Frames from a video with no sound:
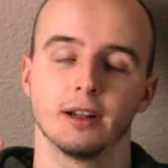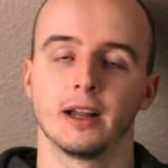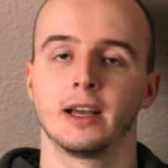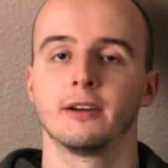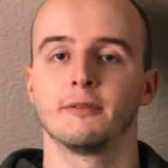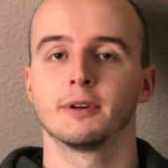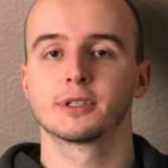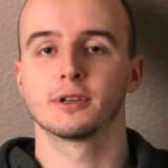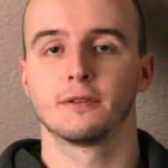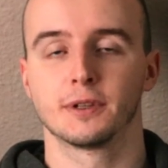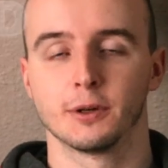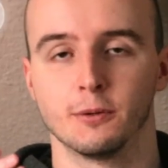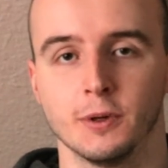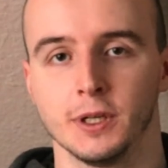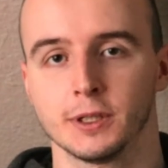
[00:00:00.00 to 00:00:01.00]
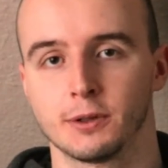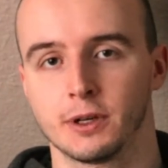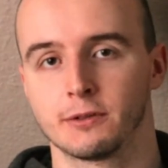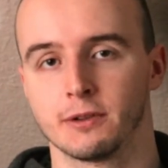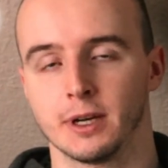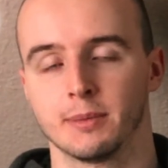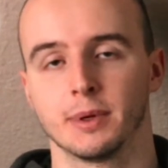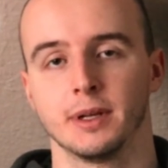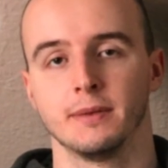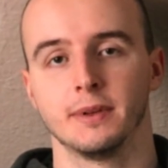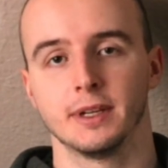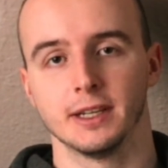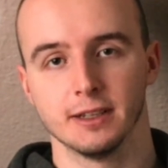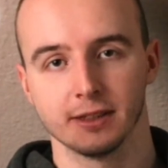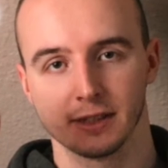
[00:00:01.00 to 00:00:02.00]
The language of the World Wide Web
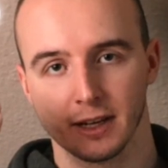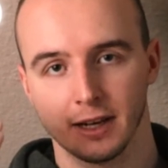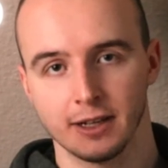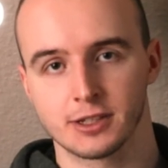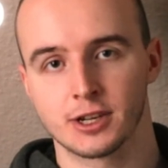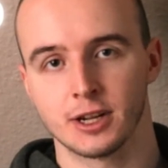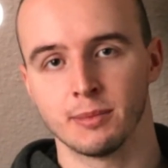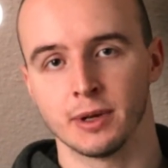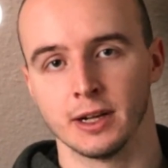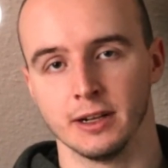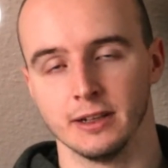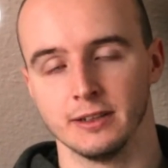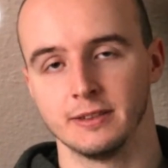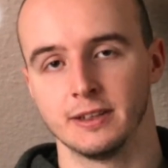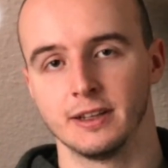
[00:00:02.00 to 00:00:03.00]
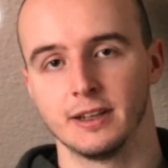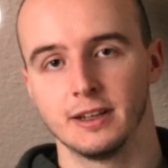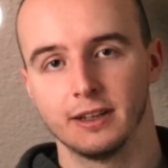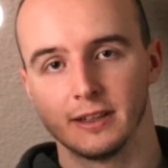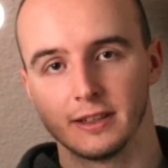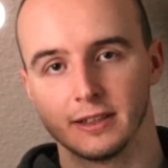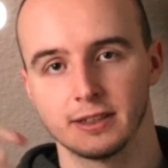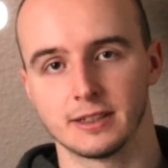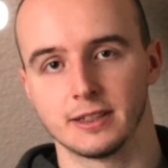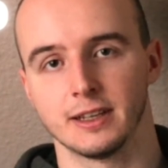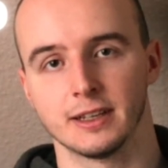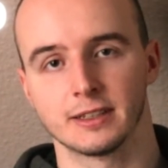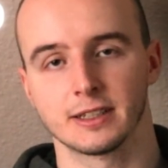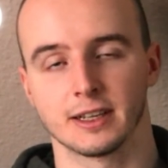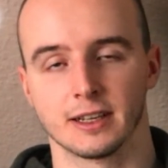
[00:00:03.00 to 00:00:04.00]
is HTML,
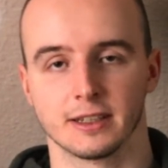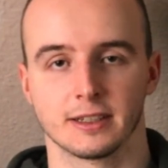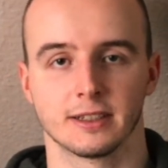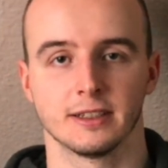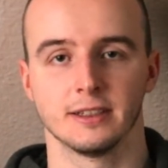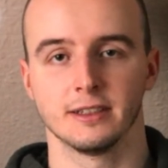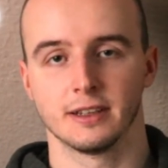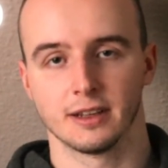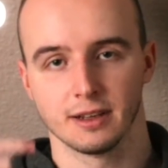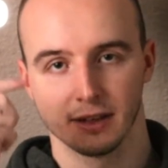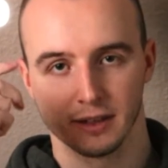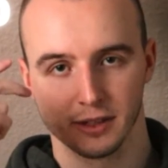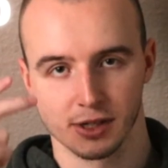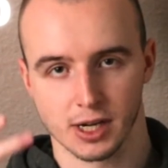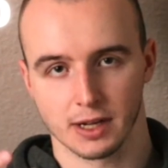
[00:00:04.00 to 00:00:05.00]
CSS, and